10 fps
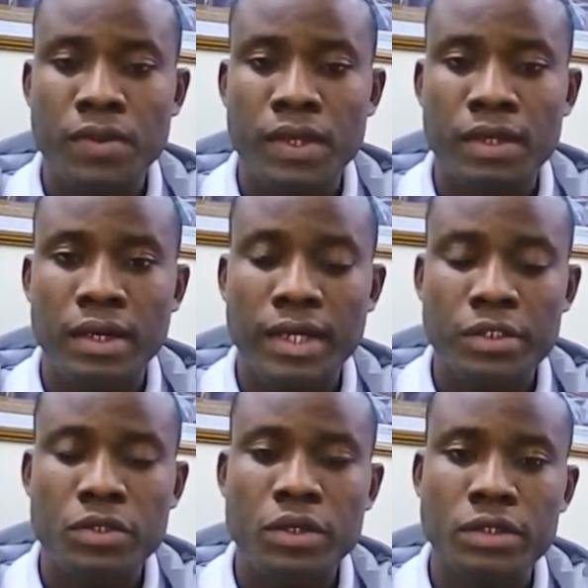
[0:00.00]

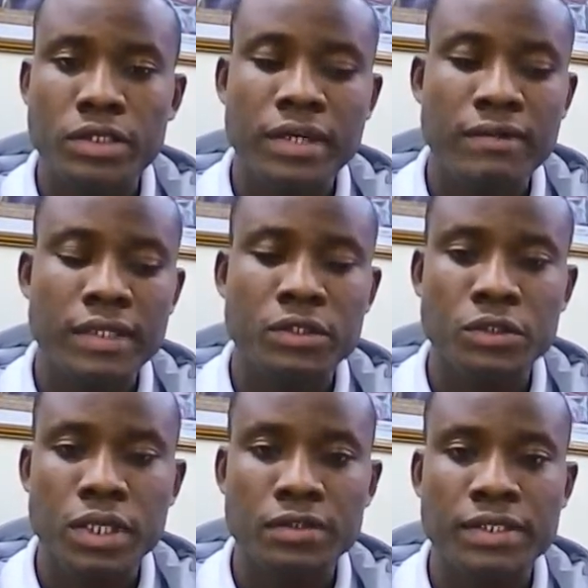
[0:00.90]
SQL Server
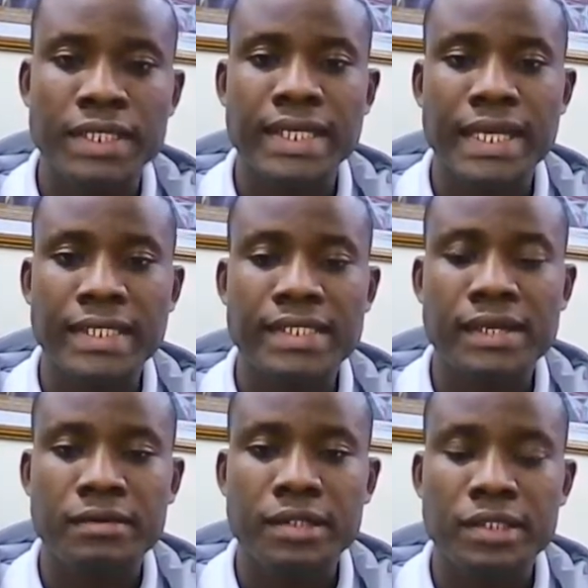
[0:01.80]
2008
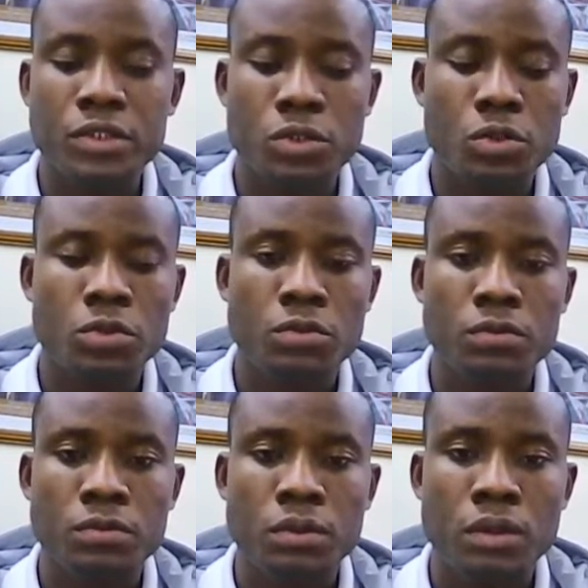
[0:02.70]
Release 2.
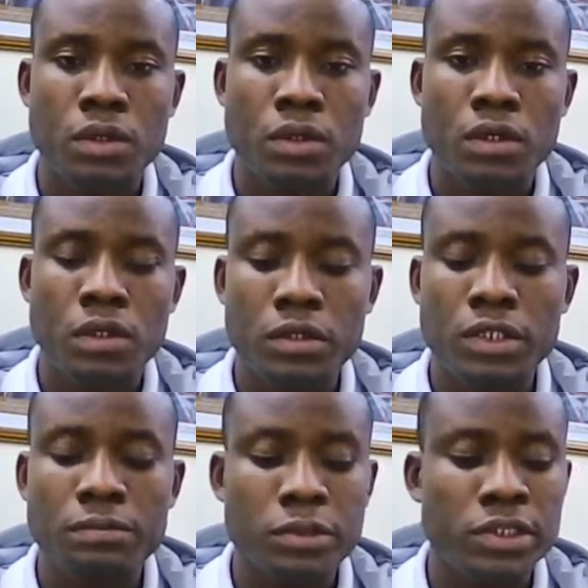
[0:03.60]
Although the
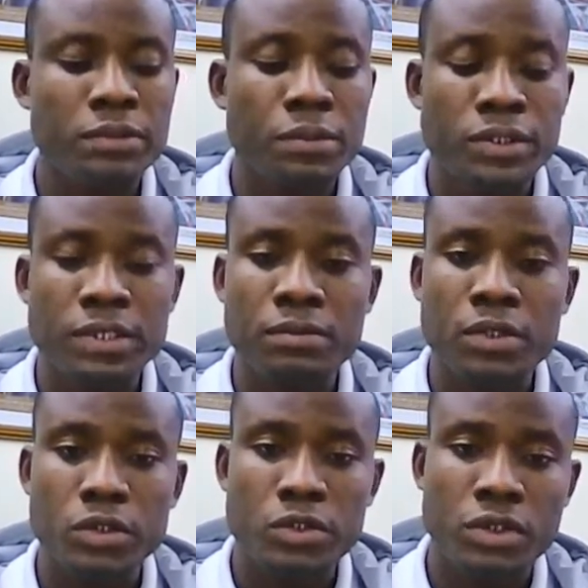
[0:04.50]
principles I'm
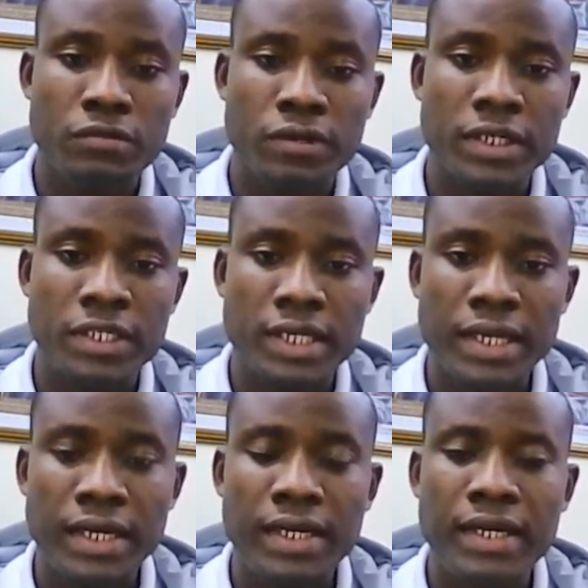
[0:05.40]
going to define
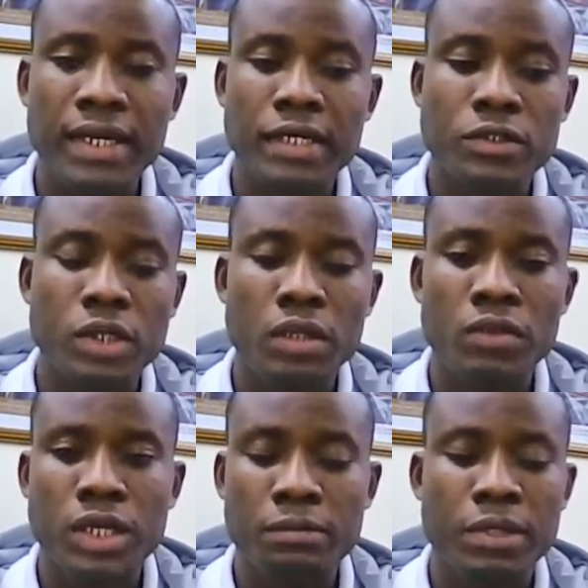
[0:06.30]
here actually will
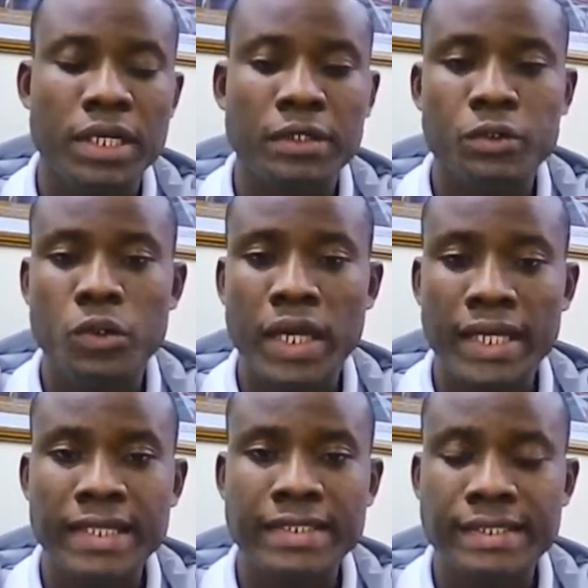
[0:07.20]
apply to
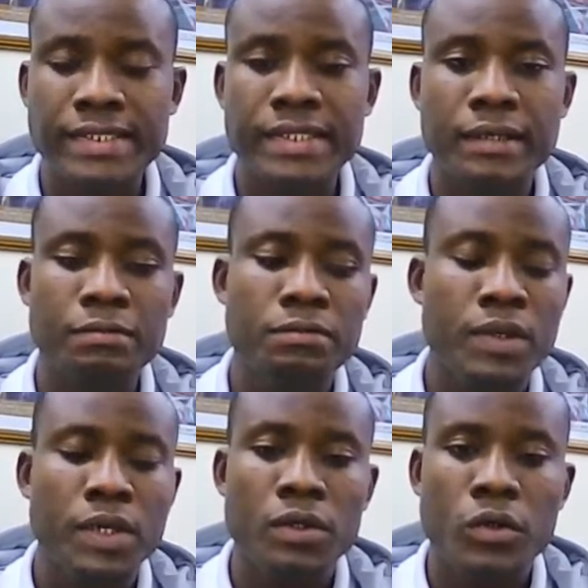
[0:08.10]
any system
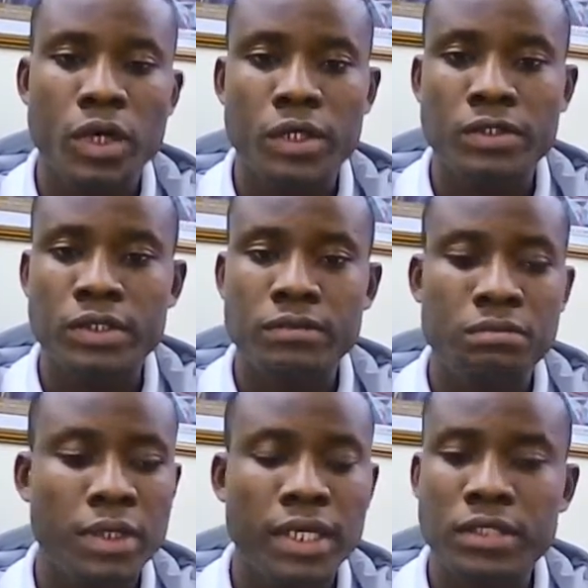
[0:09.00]
you are using,
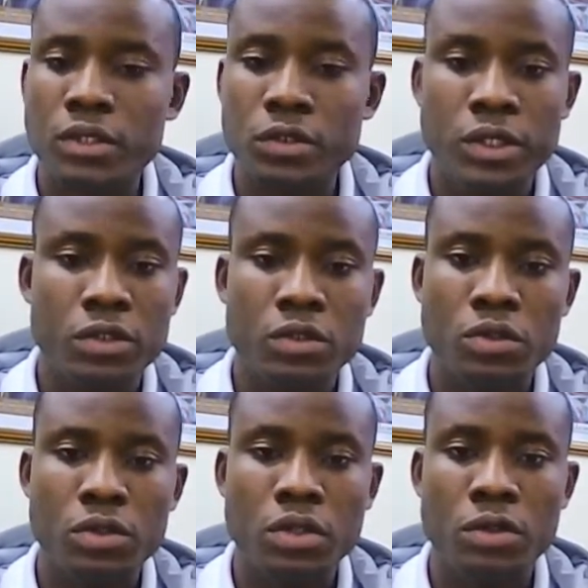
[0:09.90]
be it
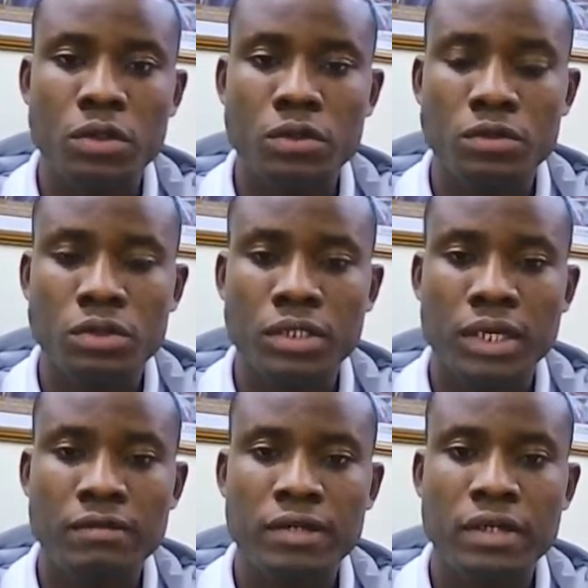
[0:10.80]
Oracle or
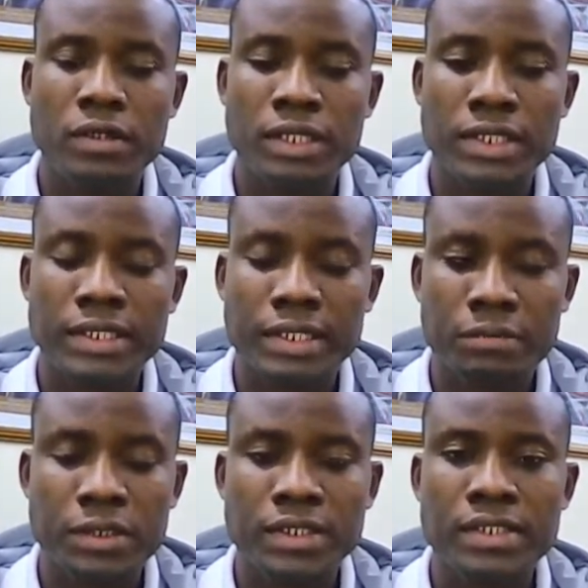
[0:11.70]
whatever other
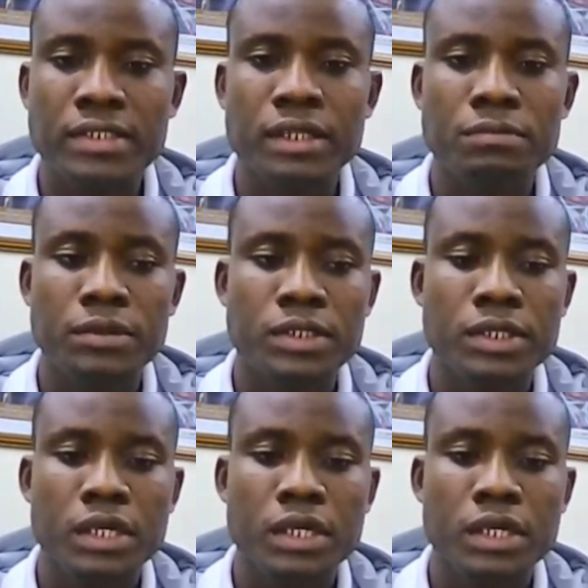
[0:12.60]
database systems